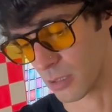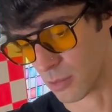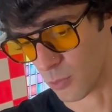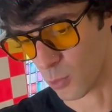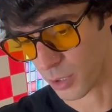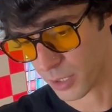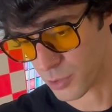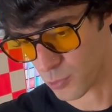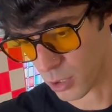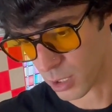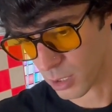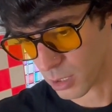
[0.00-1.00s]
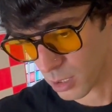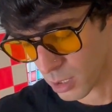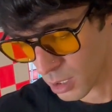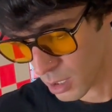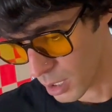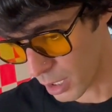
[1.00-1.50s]
Work is work.
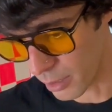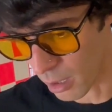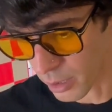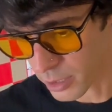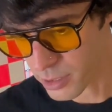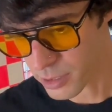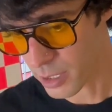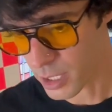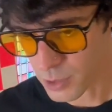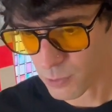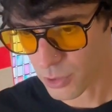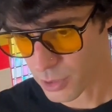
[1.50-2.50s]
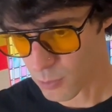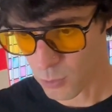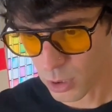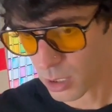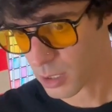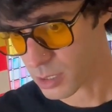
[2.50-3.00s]
An honest day's worth of
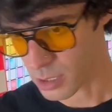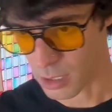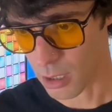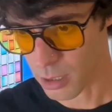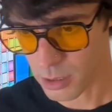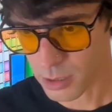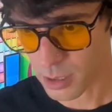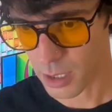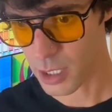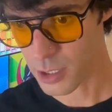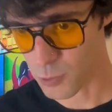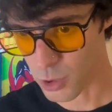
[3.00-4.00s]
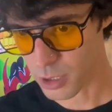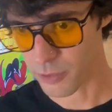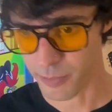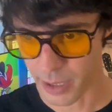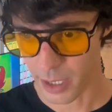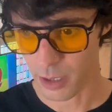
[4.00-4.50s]
work is an honest day's work
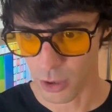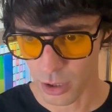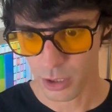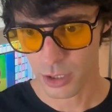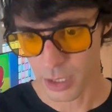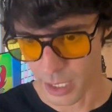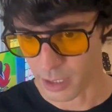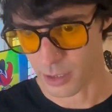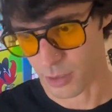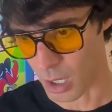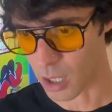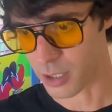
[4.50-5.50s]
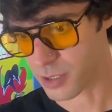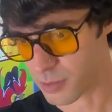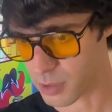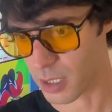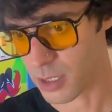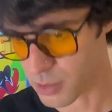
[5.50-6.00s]
of pay earned, and an
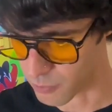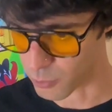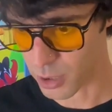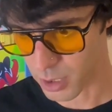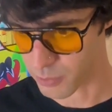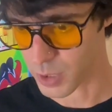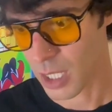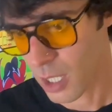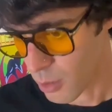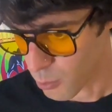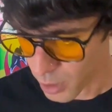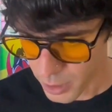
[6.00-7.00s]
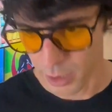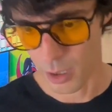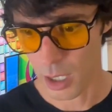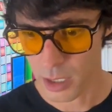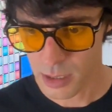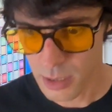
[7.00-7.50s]
honest day's the work of working
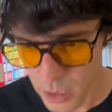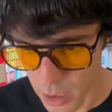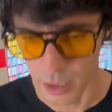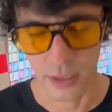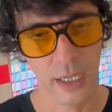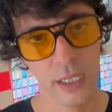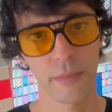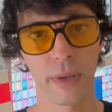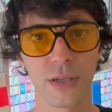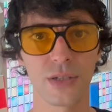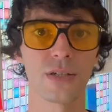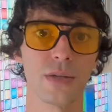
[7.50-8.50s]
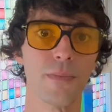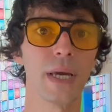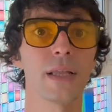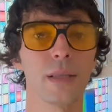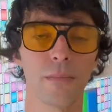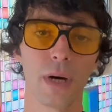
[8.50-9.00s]
honestly on a daily basis and
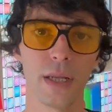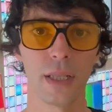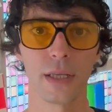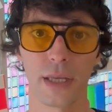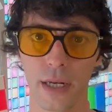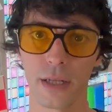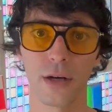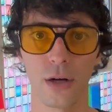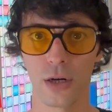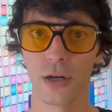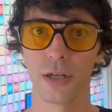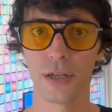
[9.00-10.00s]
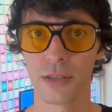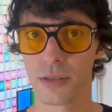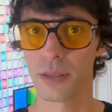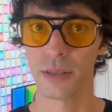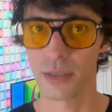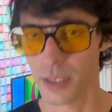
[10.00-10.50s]
making the money and the getting the
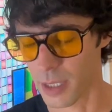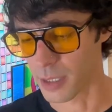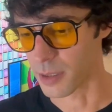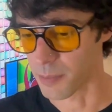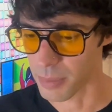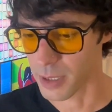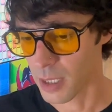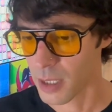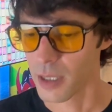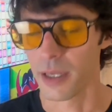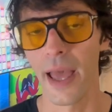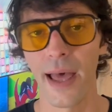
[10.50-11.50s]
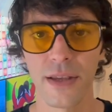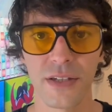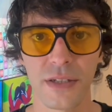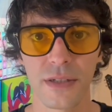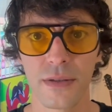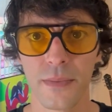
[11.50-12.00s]
earning. The, the, the,
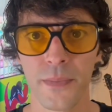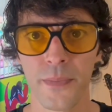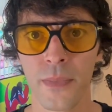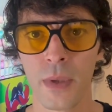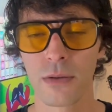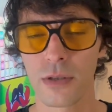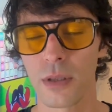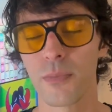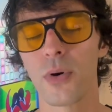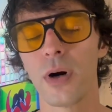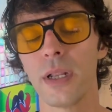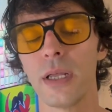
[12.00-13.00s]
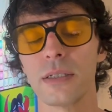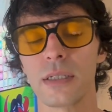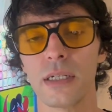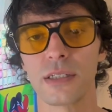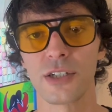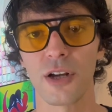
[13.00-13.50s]
yes. So the point is,
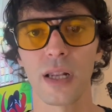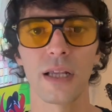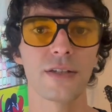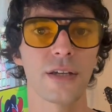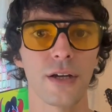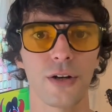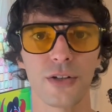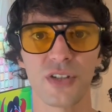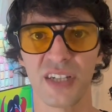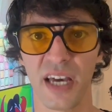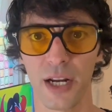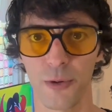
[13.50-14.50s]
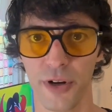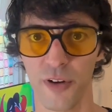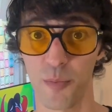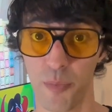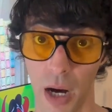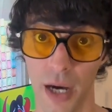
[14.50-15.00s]
ladies and gentlemen, let's say you're into getting rid
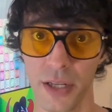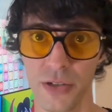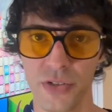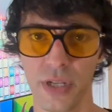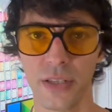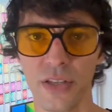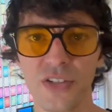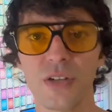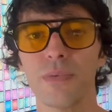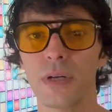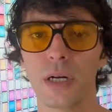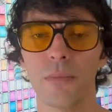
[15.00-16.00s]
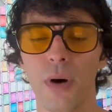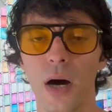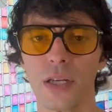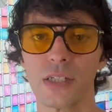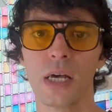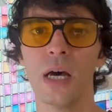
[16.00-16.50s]
of bodies and disappearing
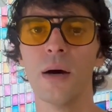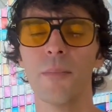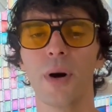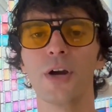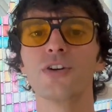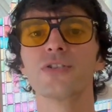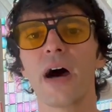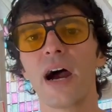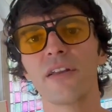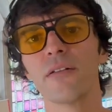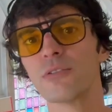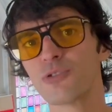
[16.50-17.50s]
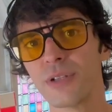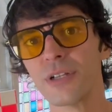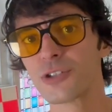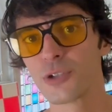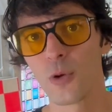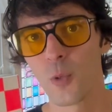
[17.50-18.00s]
bodies, but you're tired of the
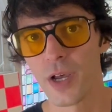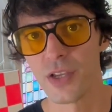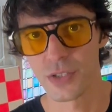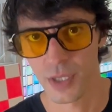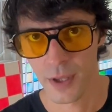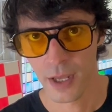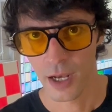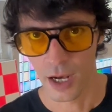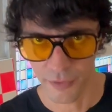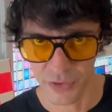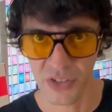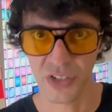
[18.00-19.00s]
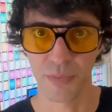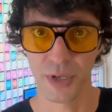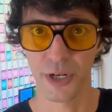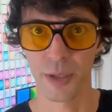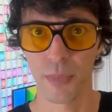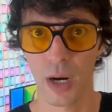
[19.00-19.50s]
traditional ways of
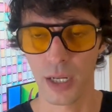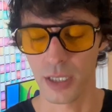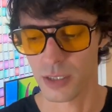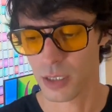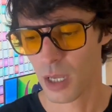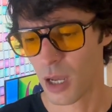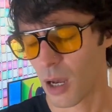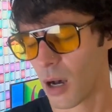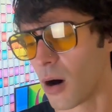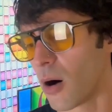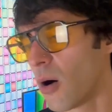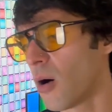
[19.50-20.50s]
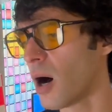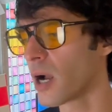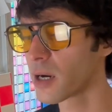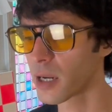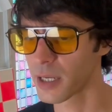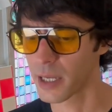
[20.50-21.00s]
disappearing bodies. Oh, I
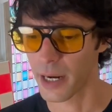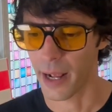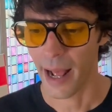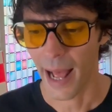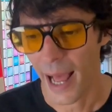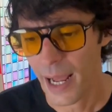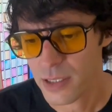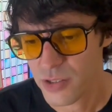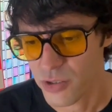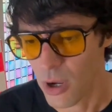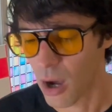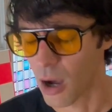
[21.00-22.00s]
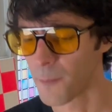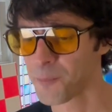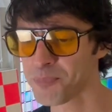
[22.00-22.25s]
gotta get a hacksaw.